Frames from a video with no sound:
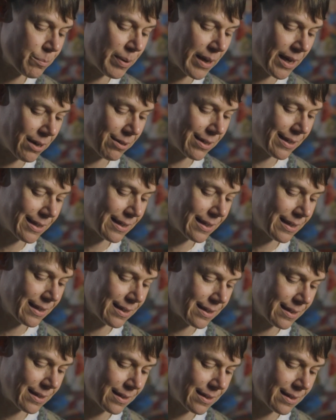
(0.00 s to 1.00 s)

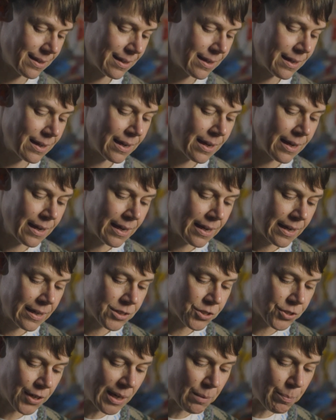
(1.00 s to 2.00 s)
apparently.
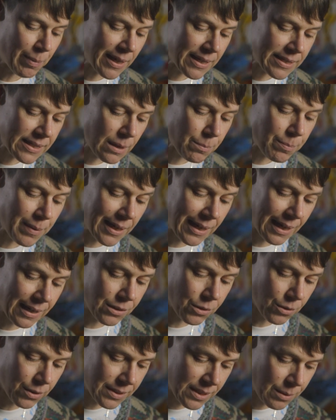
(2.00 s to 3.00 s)
Trailblazer Bella
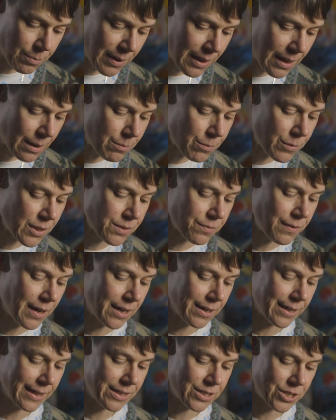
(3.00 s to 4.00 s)
Gotterbaum was
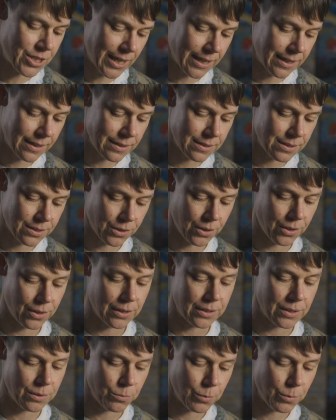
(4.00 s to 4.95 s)
wearing a checkered skirt,